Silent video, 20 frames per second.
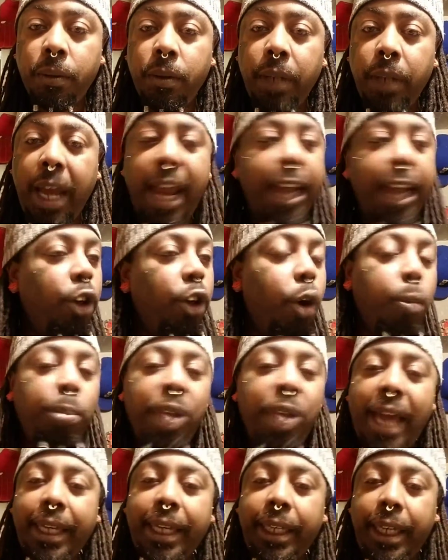Ain't no
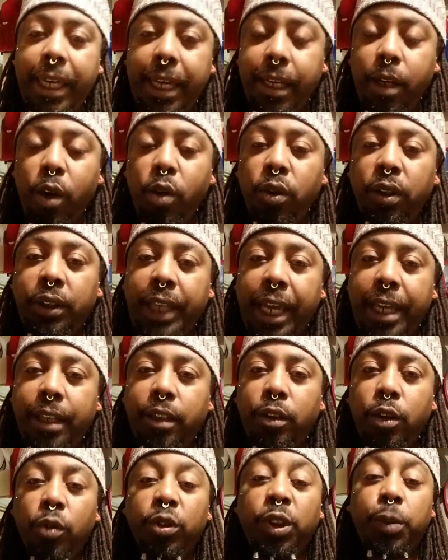black kid gonna take
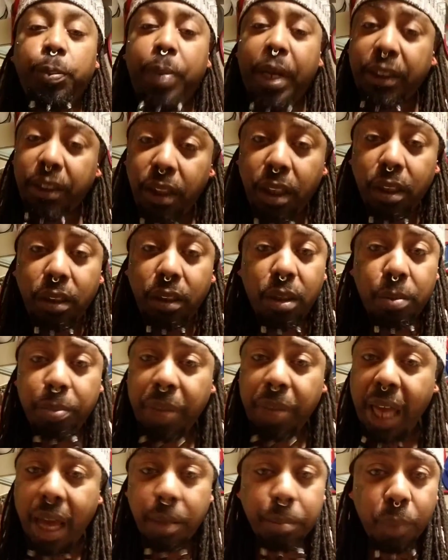no, especially a little
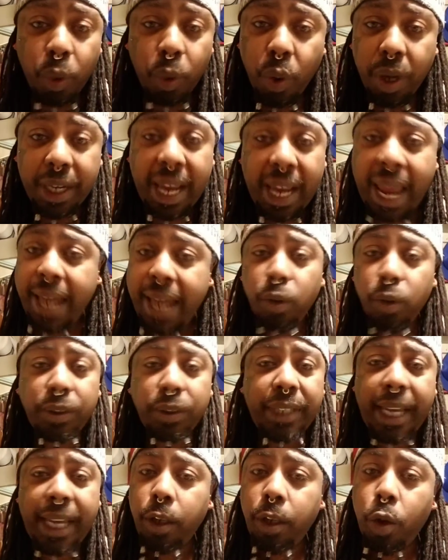black boy, ain't gonna
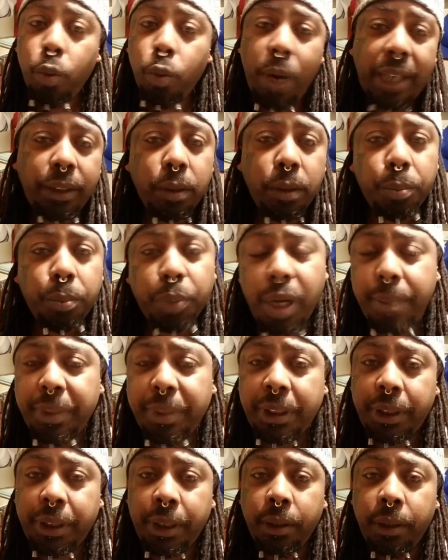take no white
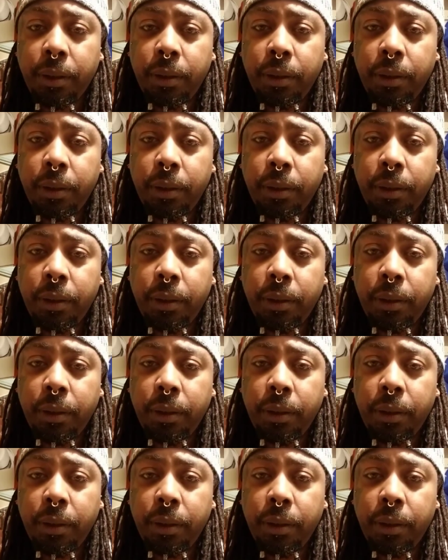supremacy.